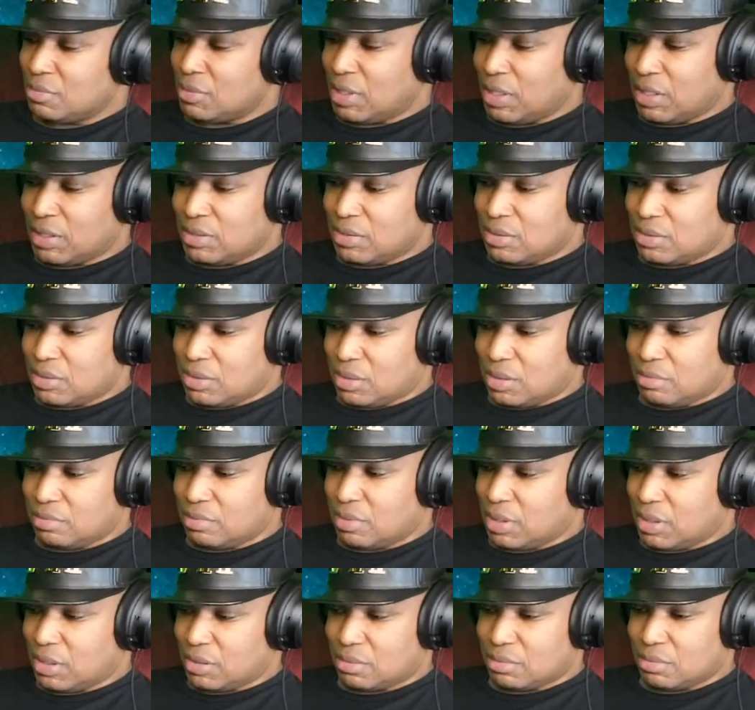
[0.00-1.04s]
I just love
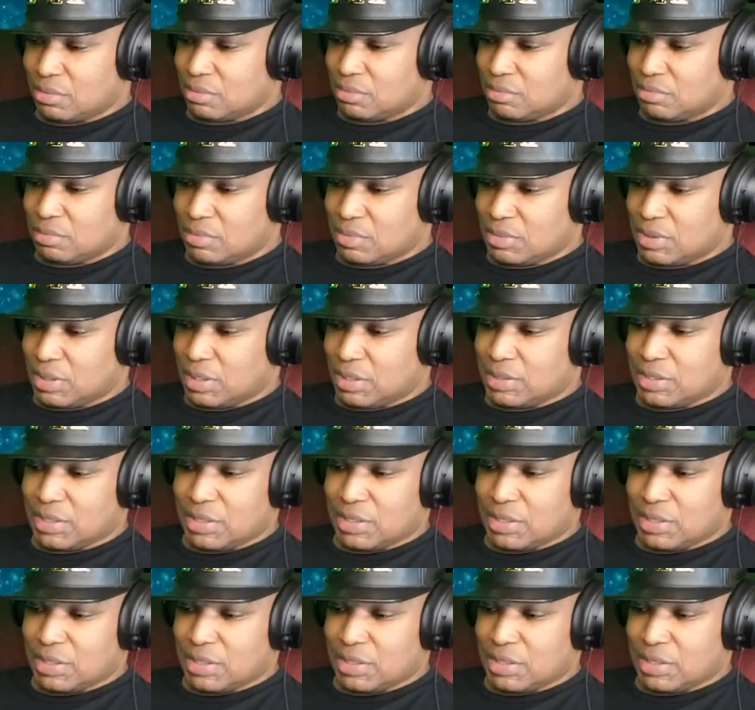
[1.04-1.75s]
that. They